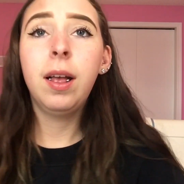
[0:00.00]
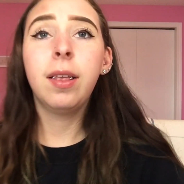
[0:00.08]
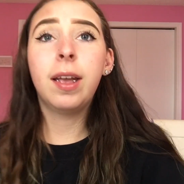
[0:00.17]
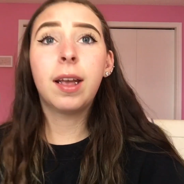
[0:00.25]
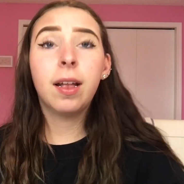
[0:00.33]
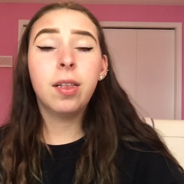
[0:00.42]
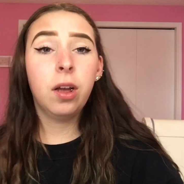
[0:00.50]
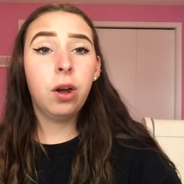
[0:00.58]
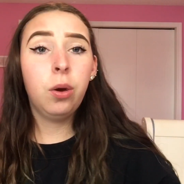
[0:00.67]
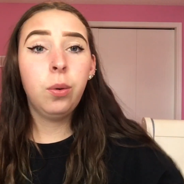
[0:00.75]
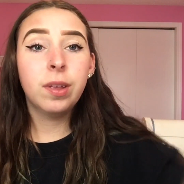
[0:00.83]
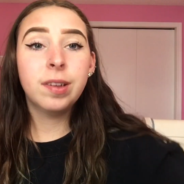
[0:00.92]
Like,
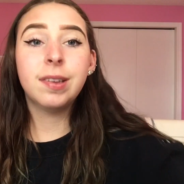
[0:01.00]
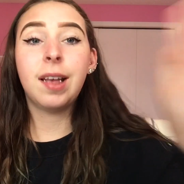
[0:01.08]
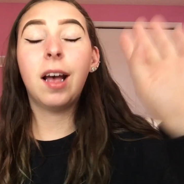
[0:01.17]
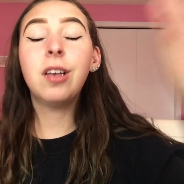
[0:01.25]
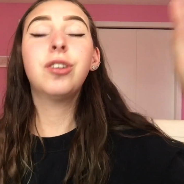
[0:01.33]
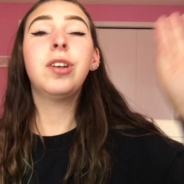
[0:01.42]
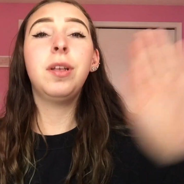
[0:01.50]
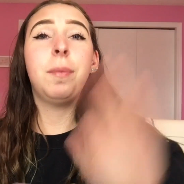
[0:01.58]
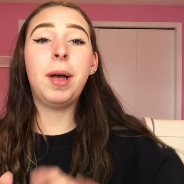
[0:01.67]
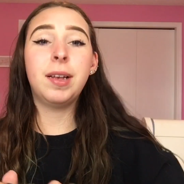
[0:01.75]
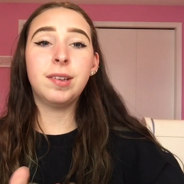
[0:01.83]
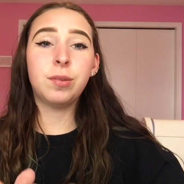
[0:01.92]
hello, this is actually the
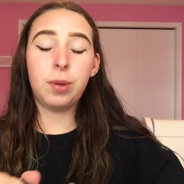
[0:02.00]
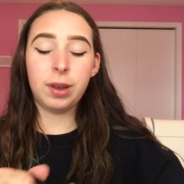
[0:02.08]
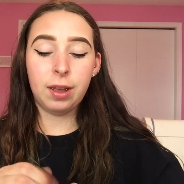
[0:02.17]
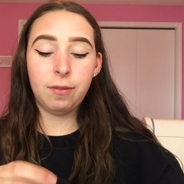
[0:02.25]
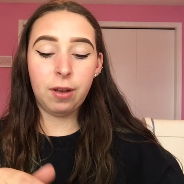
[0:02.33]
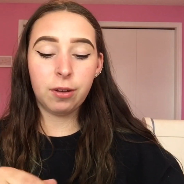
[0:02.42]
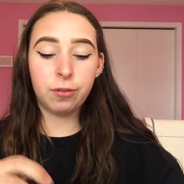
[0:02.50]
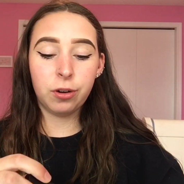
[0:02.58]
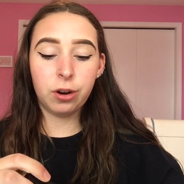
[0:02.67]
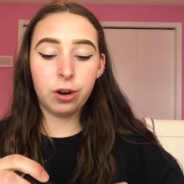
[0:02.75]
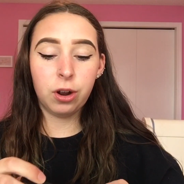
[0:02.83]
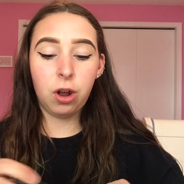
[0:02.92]
best one I've
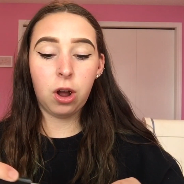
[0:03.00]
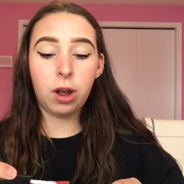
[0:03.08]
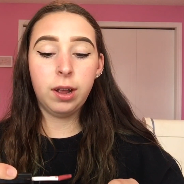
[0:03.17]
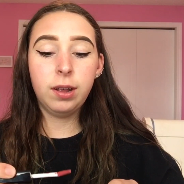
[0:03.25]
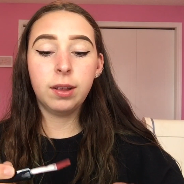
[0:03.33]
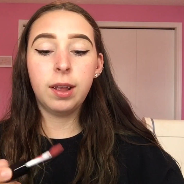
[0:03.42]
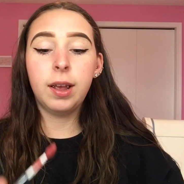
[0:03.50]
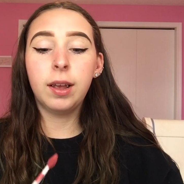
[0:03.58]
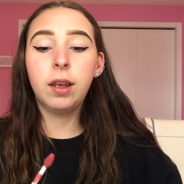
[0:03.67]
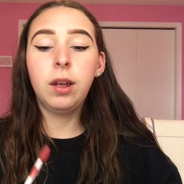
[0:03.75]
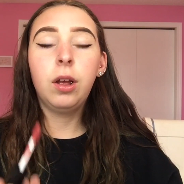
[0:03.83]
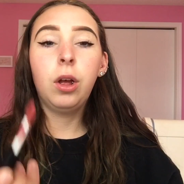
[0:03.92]
ever got.
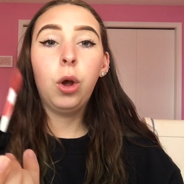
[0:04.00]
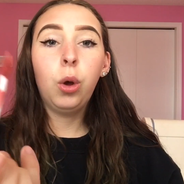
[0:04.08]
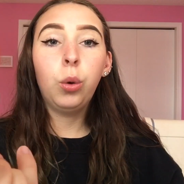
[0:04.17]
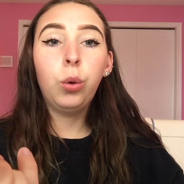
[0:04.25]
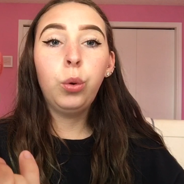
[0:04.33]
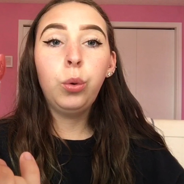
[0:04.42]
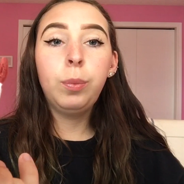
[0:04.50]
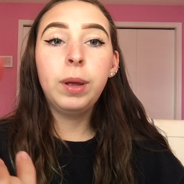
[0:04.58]
Like, ooh,